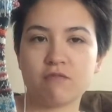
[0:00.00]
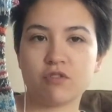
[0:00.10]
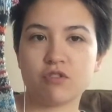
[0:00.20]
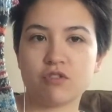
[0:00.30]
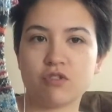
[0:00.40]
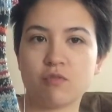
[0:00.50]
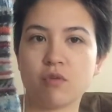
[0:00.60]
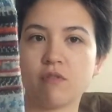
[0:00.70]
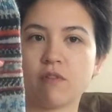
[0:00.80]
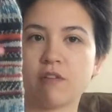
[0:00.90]
which is a
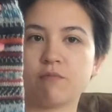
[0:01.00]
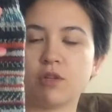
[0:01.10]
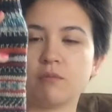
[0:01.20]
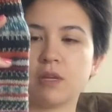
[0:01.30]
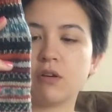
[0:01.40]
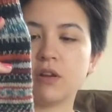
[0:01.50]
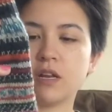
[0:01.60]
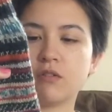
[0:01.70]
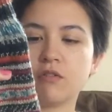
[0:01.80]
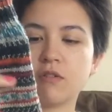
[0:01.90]
2.5 millimeter
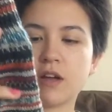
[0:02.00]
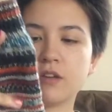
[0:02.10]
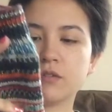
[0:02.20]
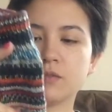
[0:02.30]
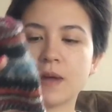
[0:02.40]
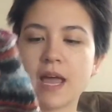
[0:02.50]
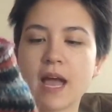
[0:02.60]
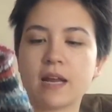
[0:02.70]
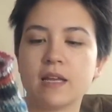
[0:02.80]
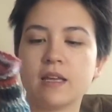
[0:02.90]
needle. I used my
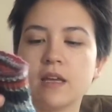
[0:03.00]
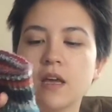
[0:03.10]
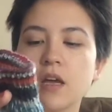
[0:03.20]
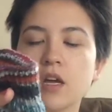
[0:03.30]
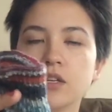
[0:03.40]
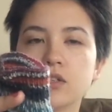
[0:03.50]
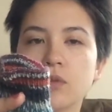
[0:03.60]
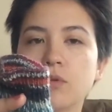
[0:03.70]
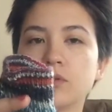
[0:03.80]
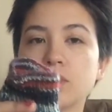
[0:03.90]
Addy
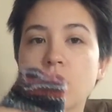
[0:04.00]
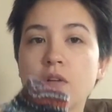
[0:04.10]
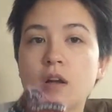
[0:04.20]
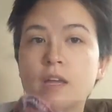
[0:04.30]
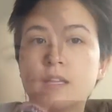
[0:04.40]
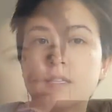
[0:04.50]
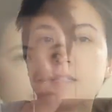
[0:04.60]
Turbo Sock Rockets.